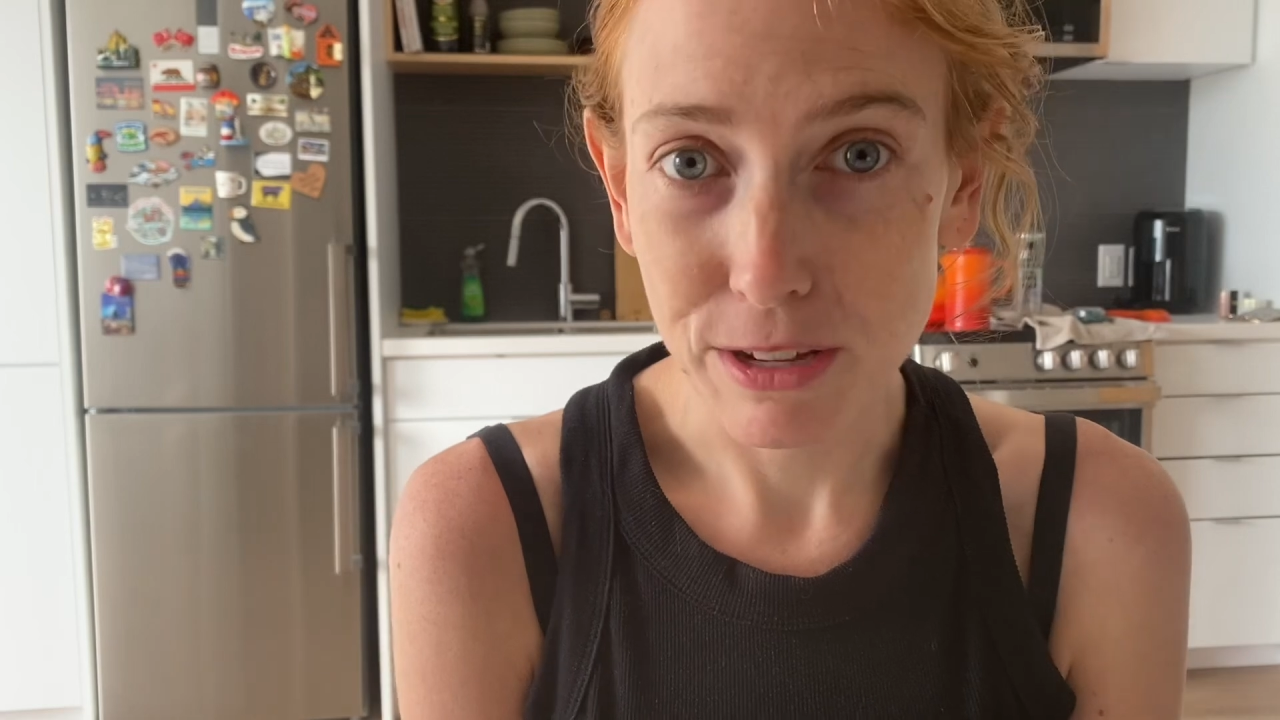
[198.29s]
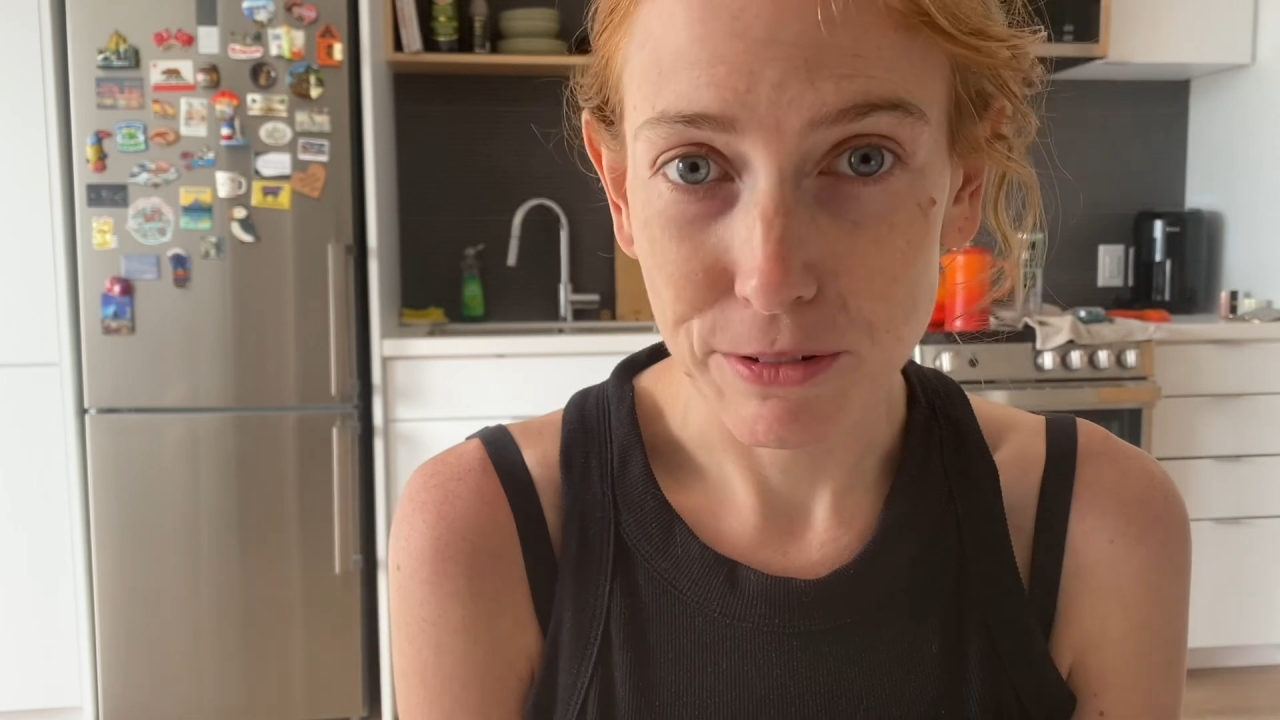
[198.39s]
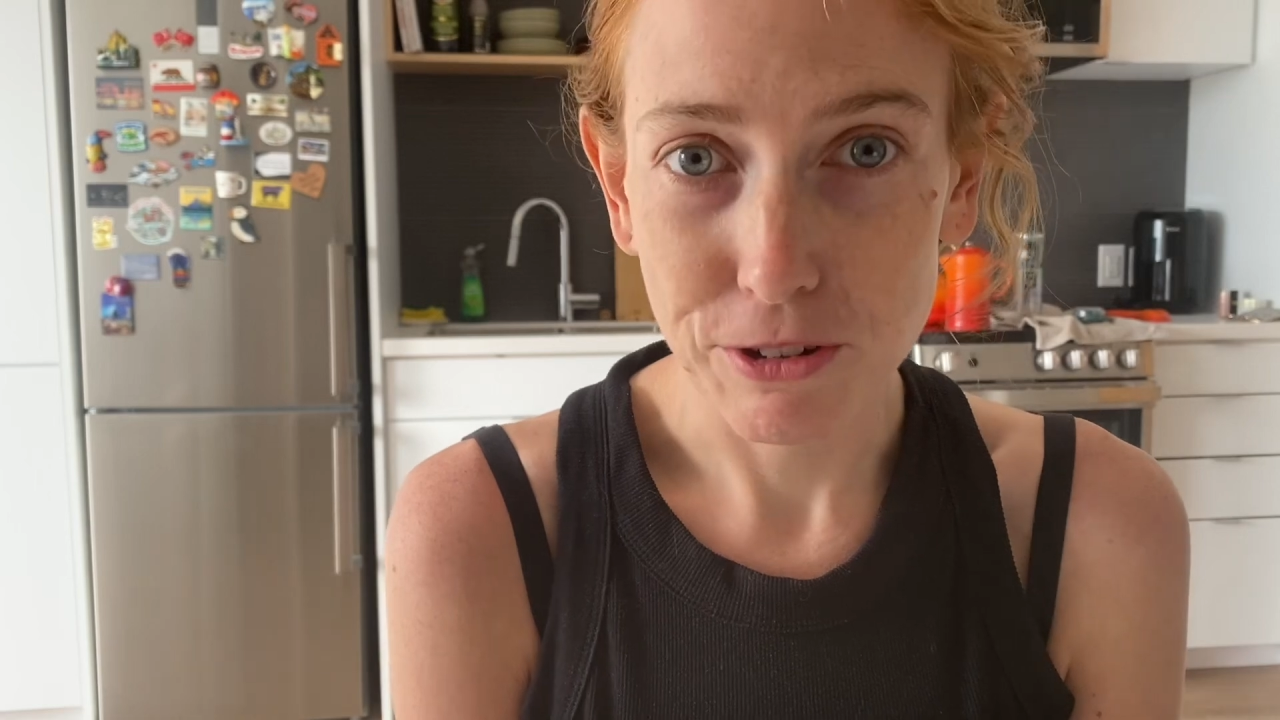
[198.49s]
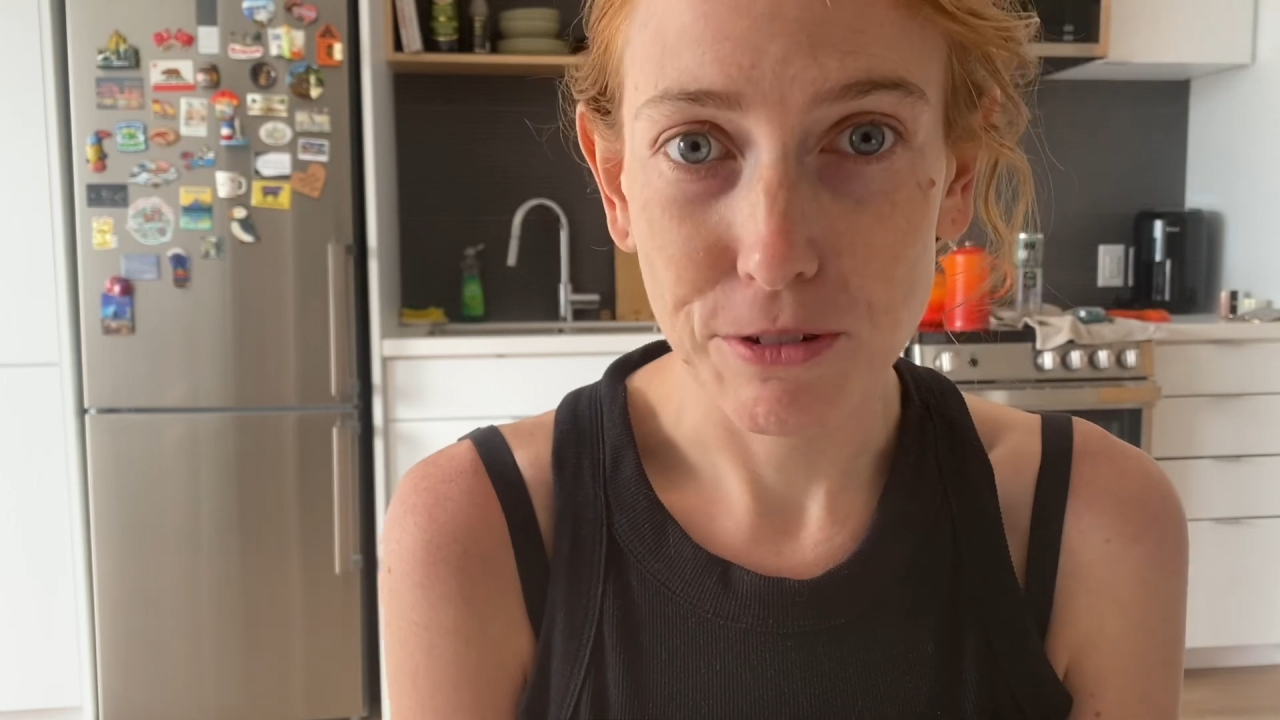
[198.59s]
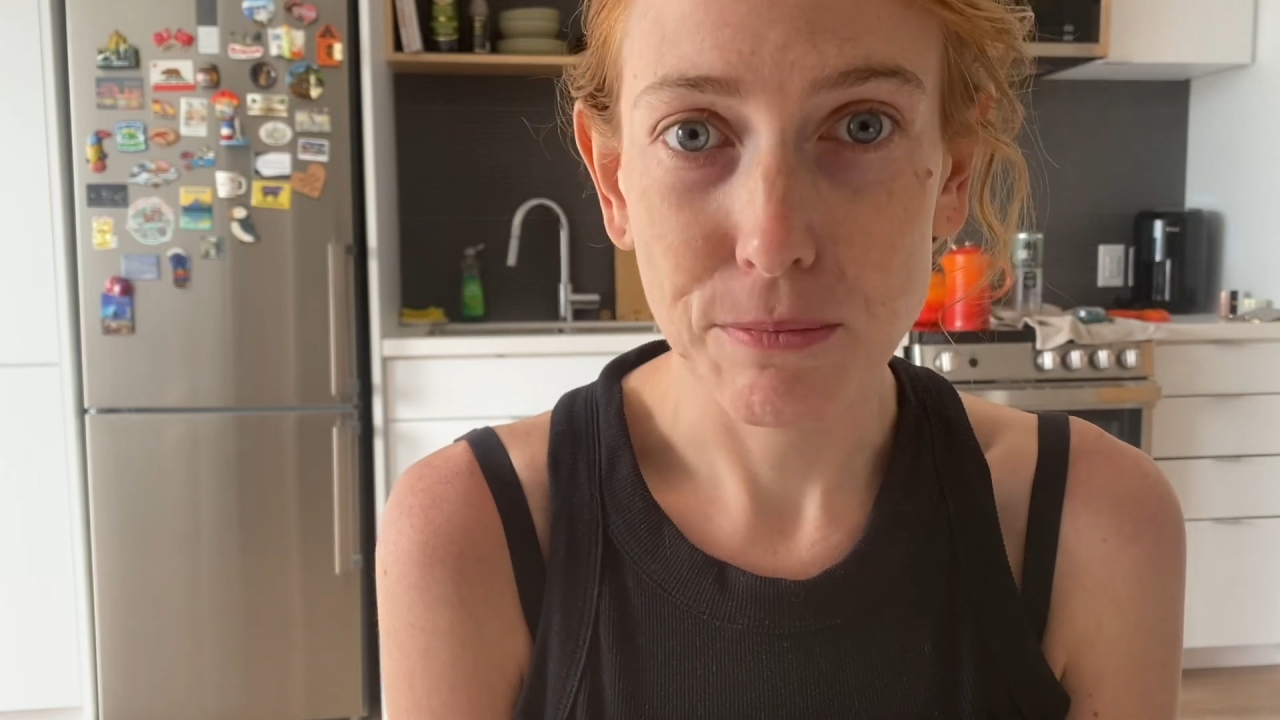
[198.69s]

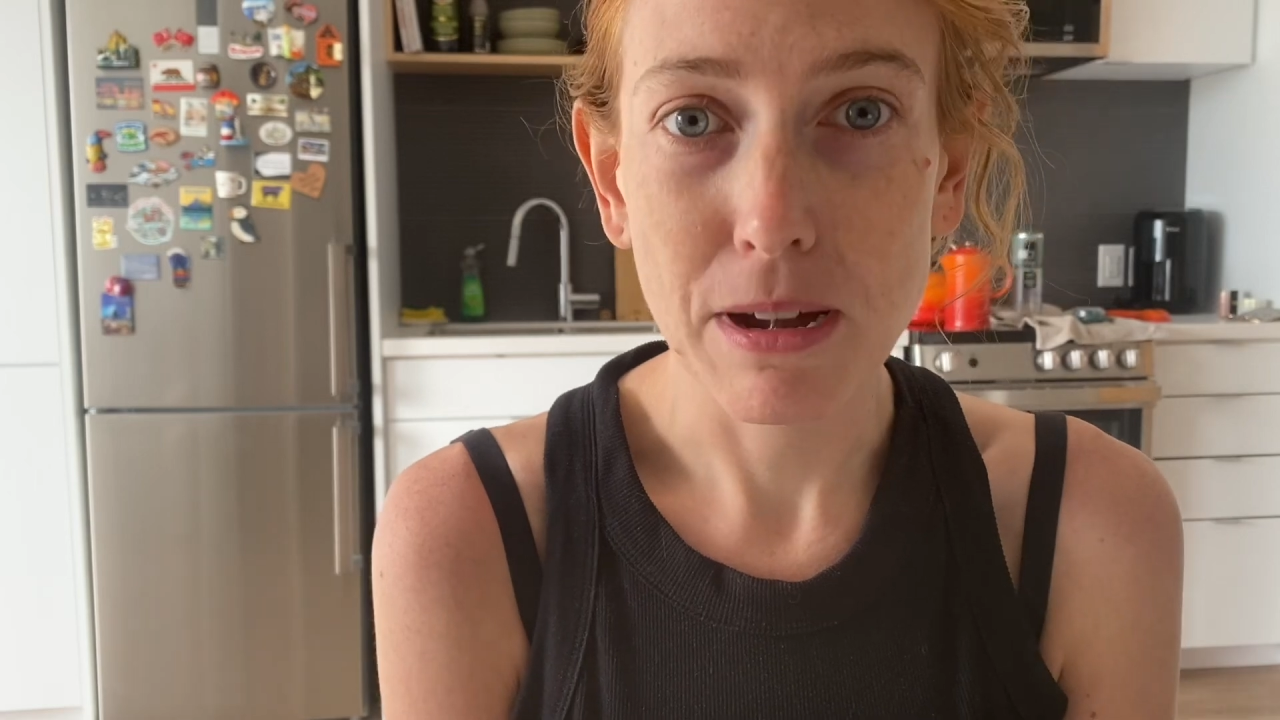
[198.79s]
room.